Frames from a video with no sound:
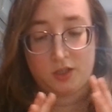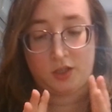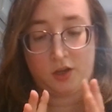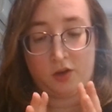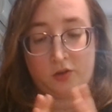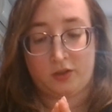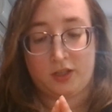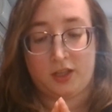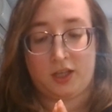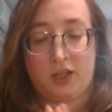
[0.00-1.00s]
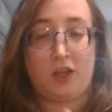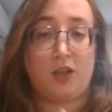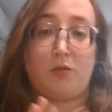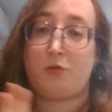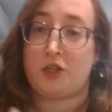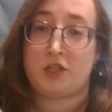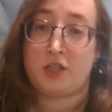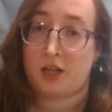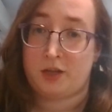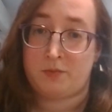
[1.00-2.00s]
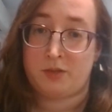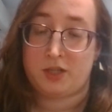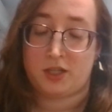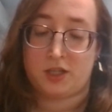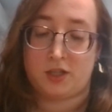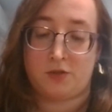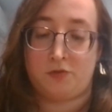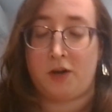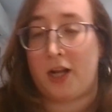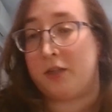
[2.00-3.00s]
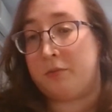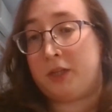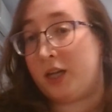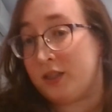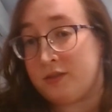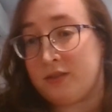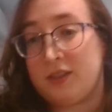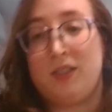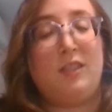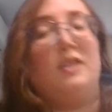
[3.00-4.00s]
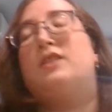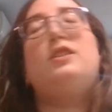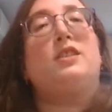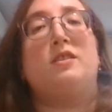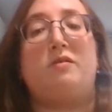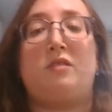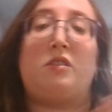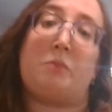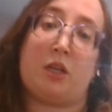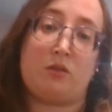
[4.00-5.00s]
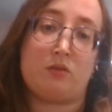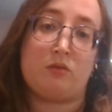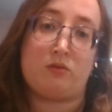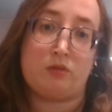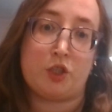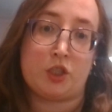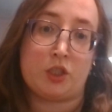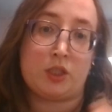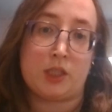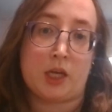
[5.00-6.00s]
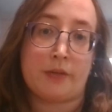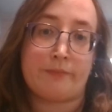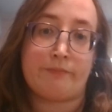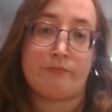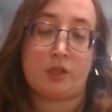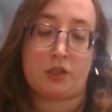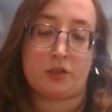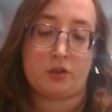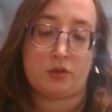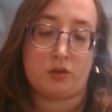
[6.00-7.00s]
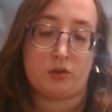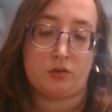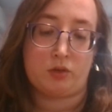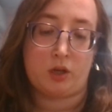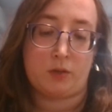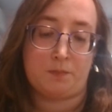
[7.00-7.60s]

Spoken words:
So the region name is Ranmia, the main region game. There's also